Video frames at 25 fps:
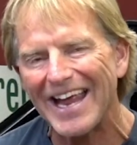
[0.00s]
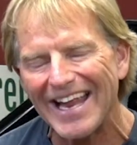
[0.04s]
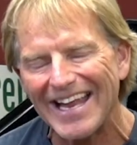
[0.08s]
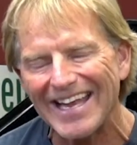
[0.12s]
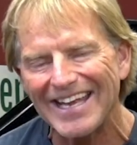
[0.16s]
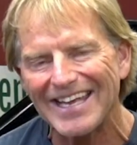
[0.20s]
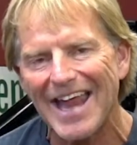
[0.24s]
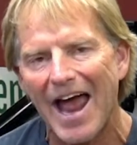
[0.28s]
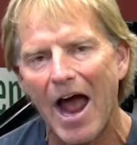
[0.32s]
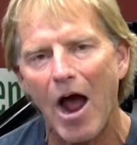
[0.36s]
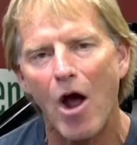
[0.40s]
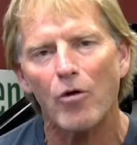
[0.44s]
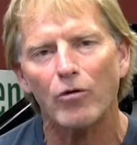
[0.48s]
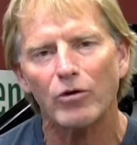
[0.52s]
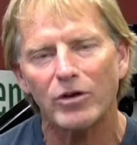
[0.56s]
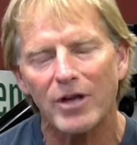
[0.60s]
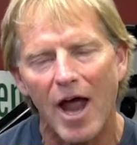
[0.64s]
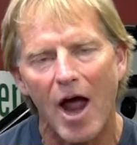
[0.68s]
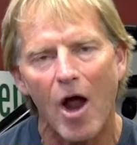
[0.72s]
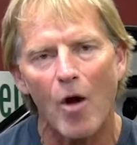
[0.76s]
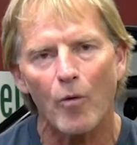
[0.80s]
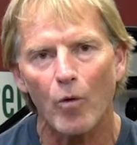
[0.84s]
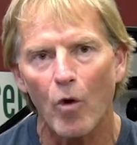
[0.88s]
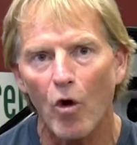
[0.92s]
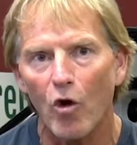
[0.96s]
in
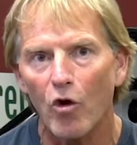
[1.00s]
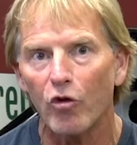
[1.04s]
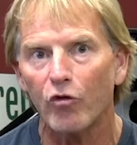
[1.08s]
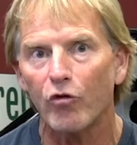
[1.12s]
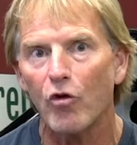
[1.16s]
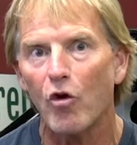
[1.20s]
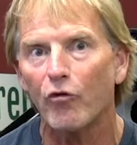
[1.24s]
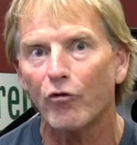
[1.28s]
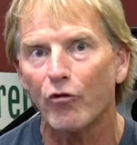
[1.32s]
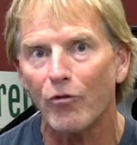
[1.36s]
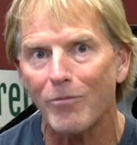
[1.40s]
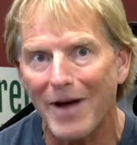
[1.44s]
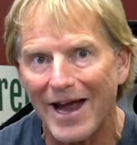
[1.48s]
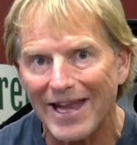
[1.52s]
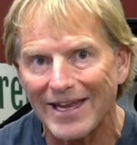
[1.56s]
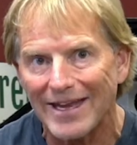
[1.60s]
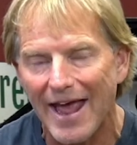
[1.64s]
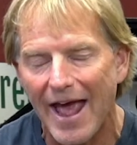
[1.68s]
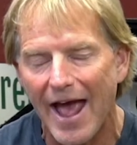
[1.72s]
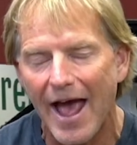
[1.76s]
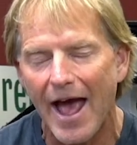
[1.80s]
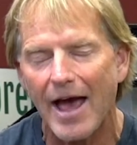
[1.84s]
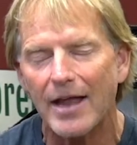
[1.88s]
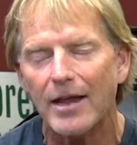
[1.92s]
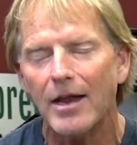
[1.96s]
downtown Roseville from my
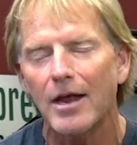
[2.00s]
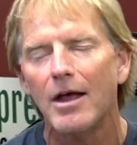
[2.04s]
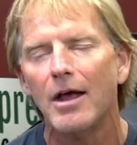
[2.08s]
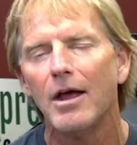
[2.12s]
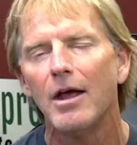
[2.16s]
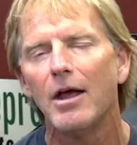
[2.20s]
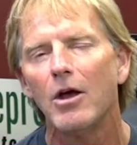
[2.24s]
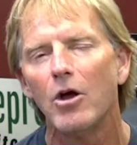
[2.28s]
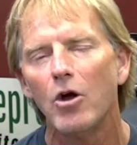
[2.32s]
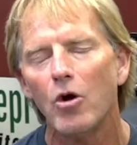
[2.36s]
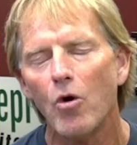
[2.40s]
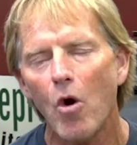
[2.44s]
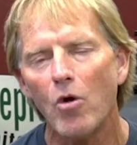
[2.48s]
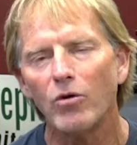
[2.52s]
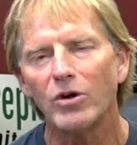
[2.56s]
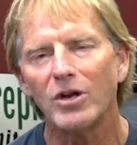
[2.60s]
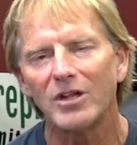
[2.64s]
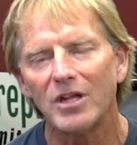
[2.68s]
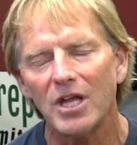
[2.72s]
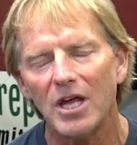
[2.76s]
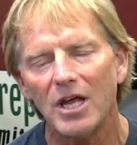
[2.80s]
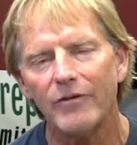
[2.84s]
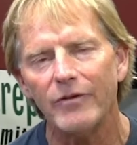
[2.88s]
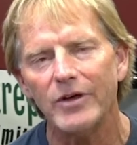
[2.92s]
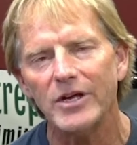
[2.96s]
dad, who owned a
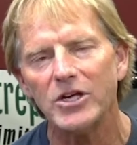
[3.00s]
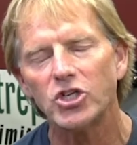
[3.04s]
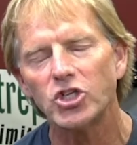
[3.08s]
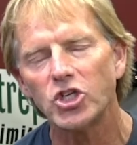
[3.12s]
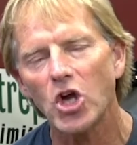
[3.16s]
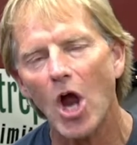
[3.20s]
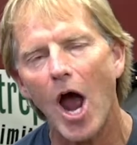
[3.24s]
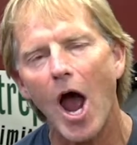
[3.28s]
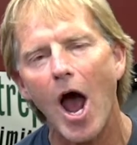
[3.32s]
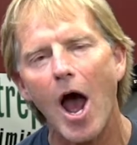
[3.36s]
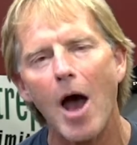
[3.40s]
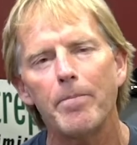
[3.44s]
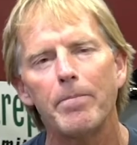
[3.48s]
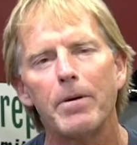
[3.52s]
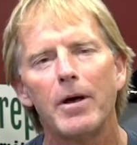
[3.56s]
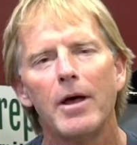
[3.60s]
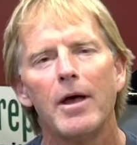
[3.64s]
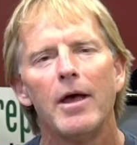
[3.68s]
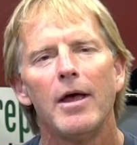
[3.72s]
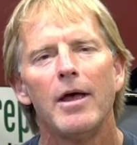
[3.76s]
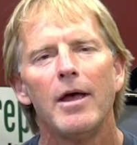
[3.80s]
T V shop.